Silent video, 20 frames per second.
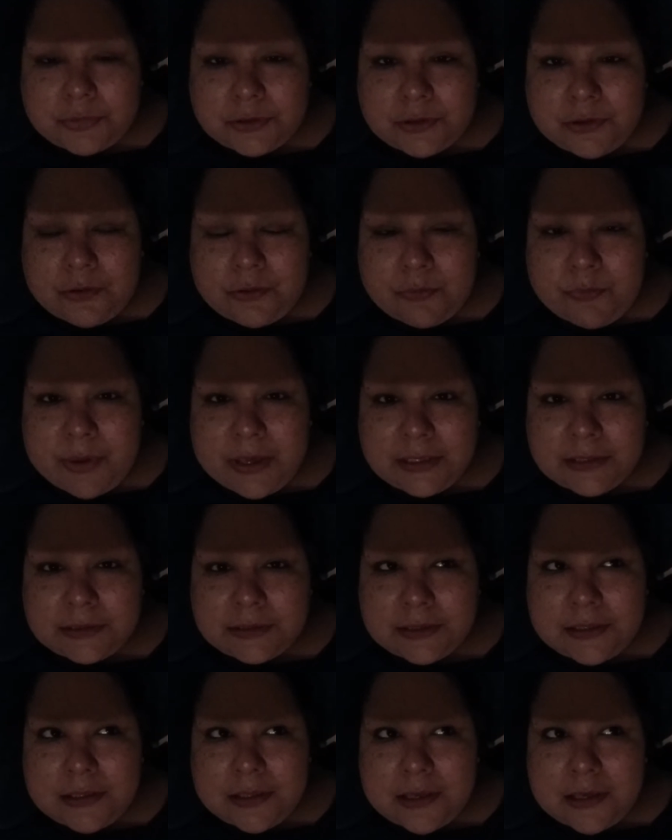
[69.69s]
so
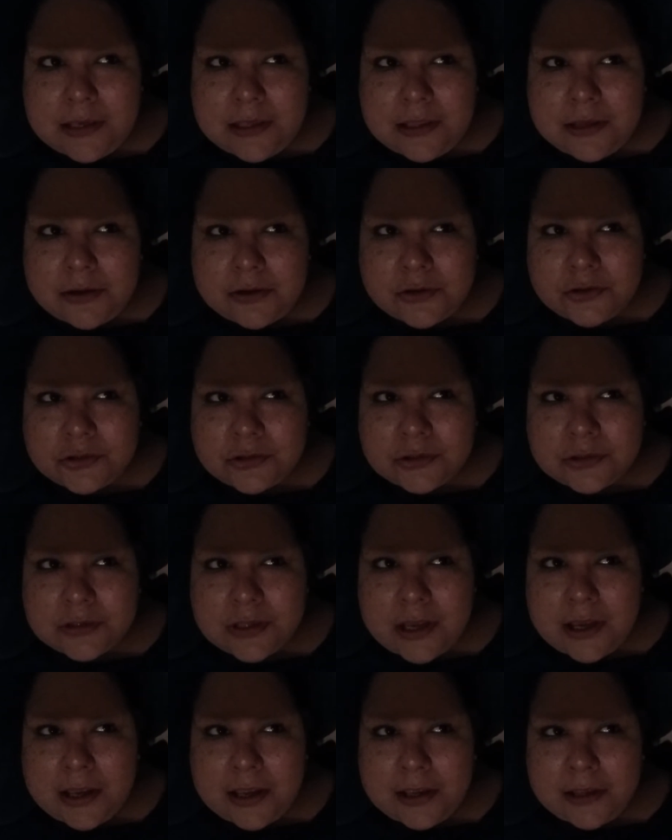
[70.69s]
basically there's
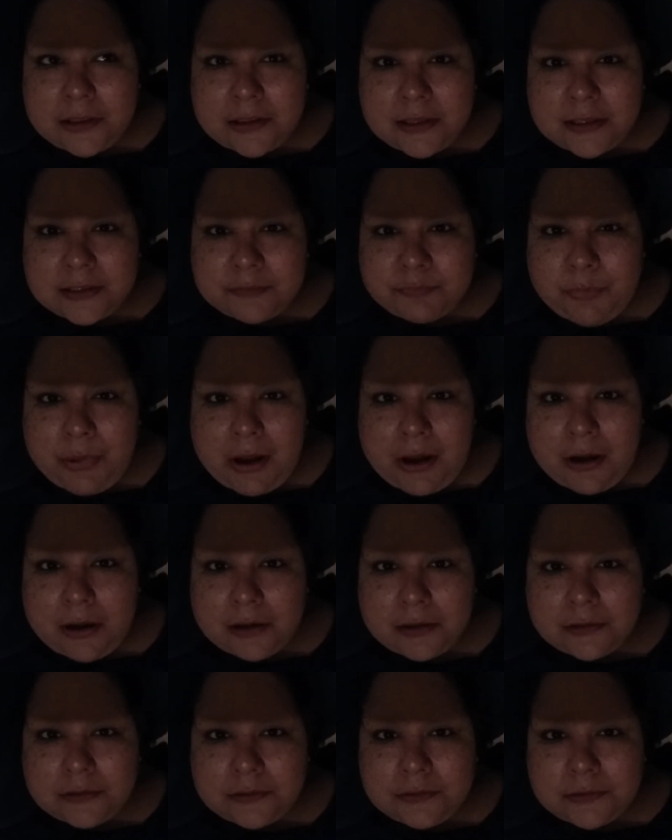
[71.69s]
like these
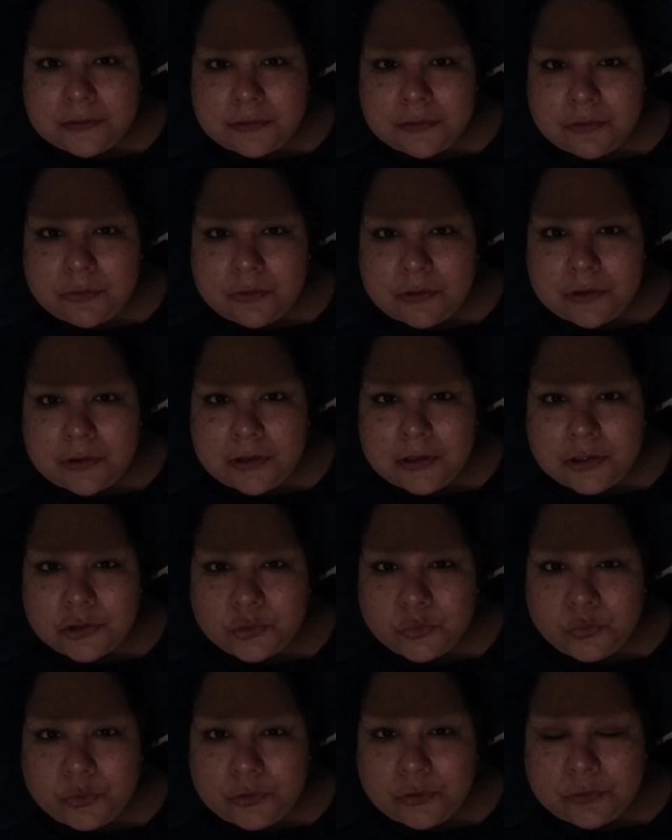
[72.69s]
pods or
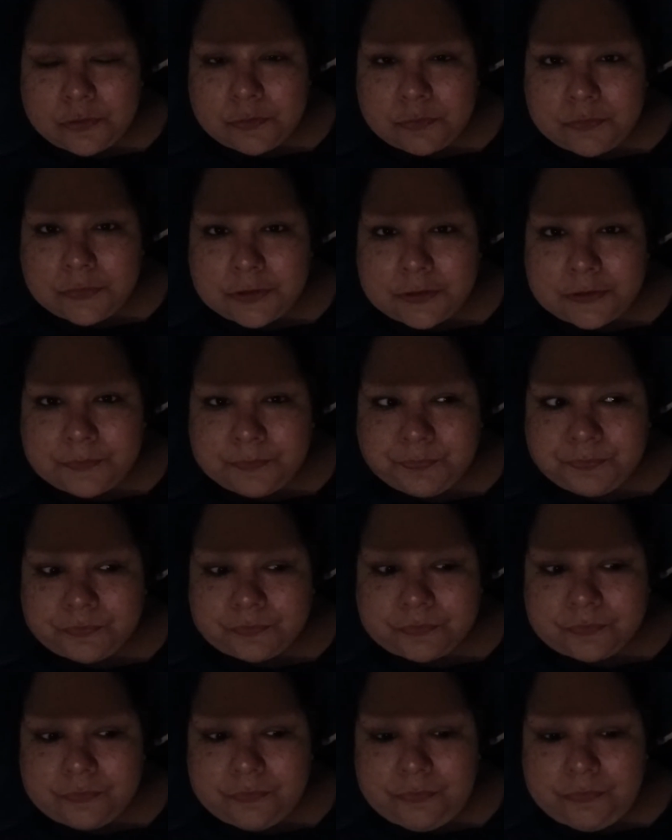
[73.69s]
these rooms
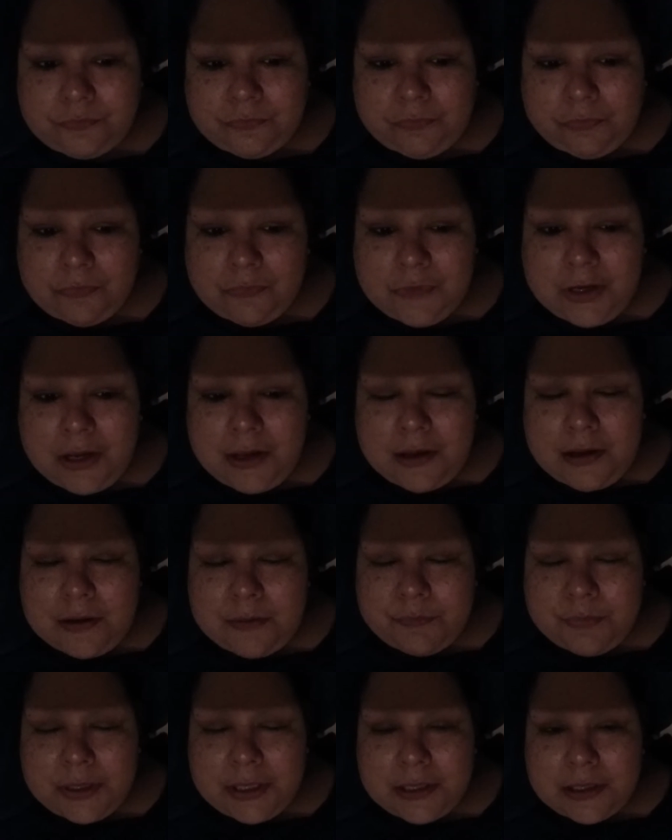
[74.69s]

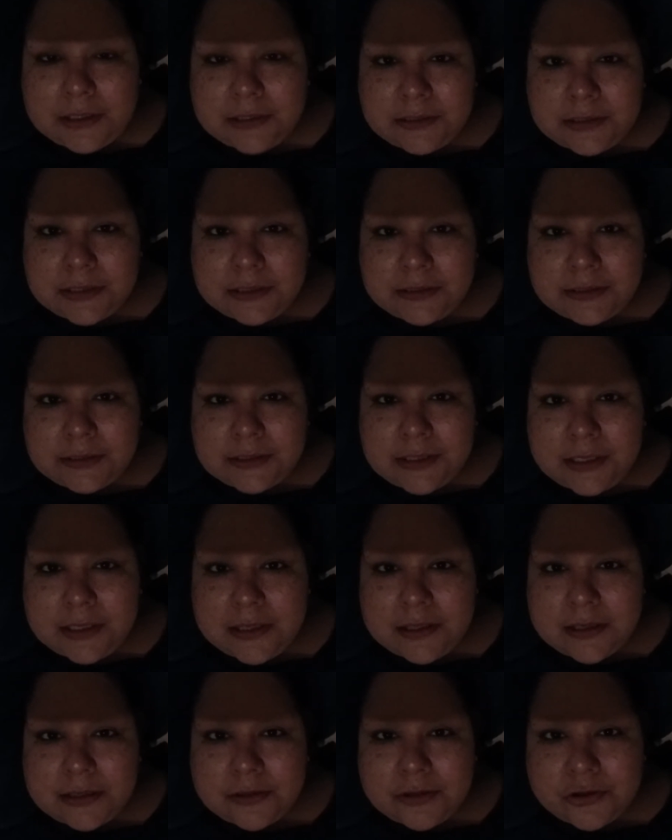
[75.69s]
because this
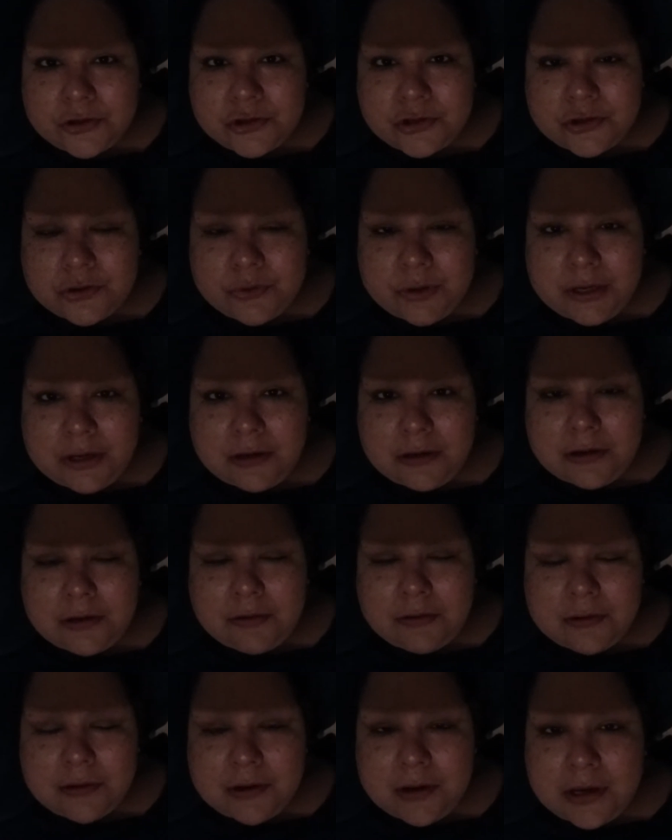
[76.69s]
study that they're doing
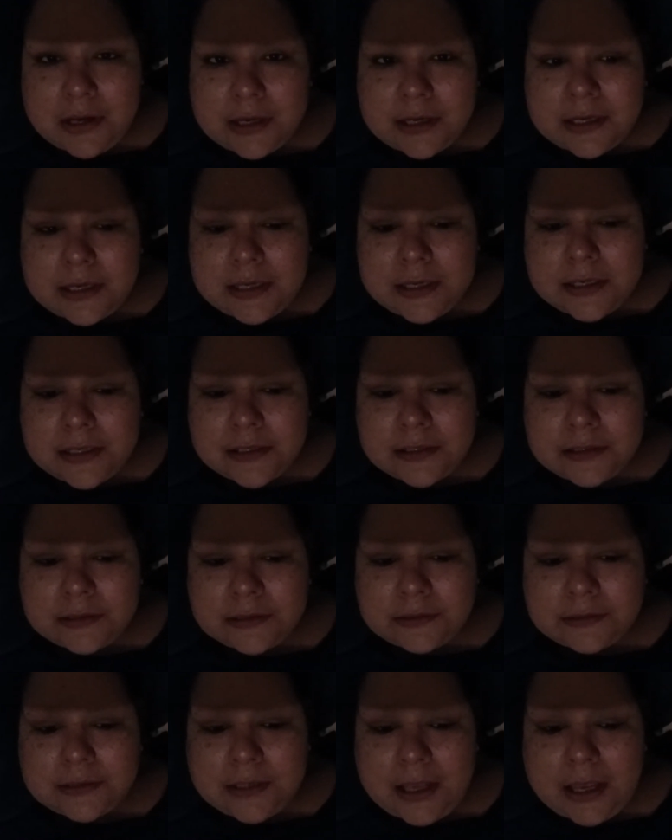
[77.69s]

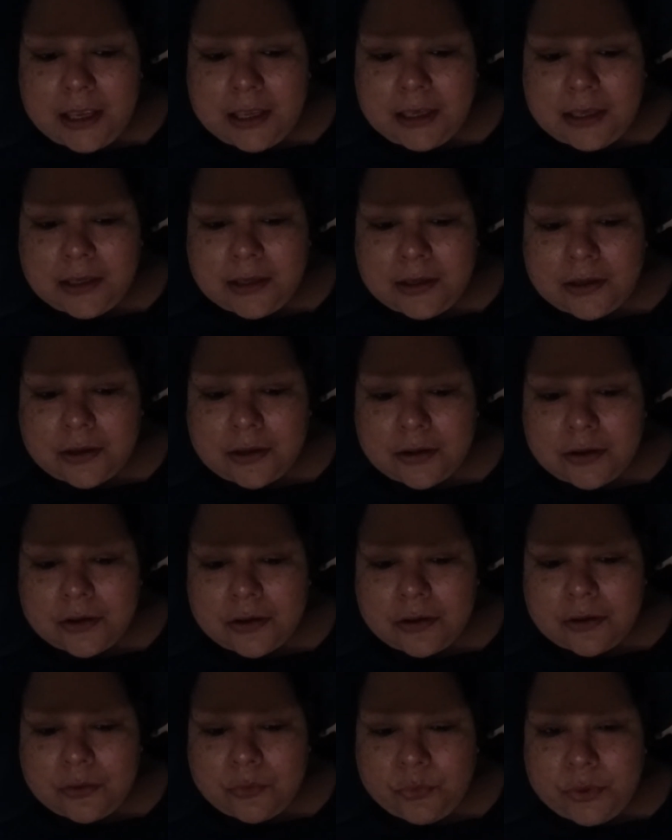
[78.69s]
is like
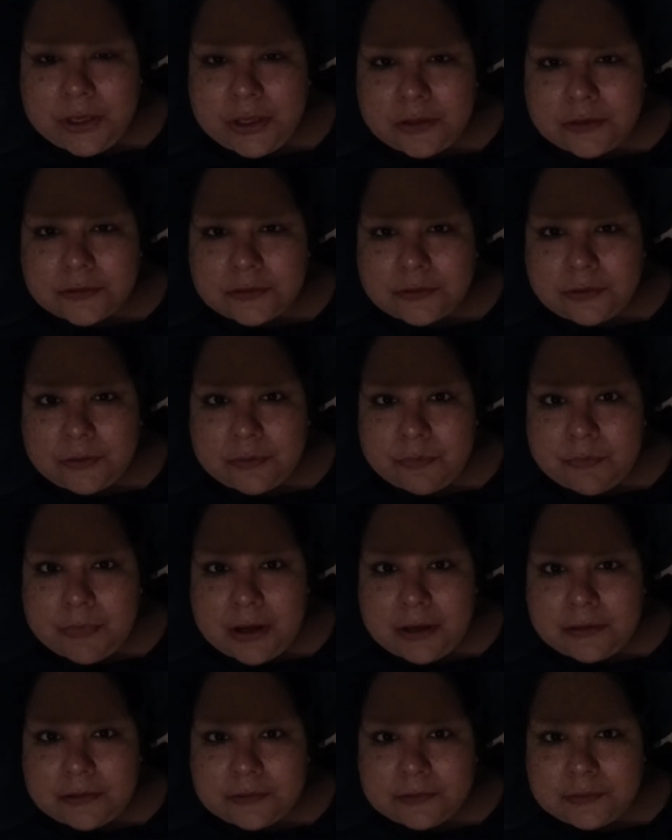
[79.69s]
weeks or
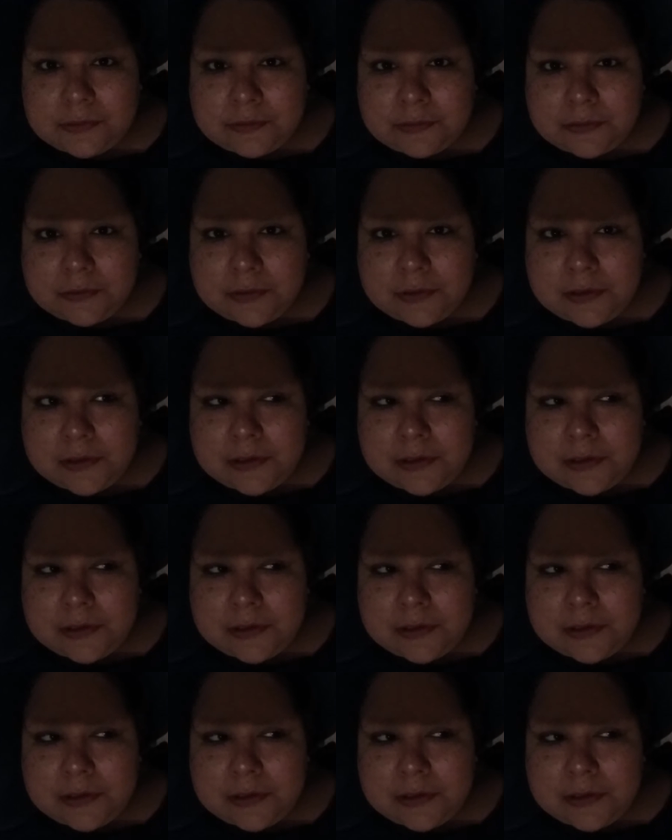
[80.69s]
months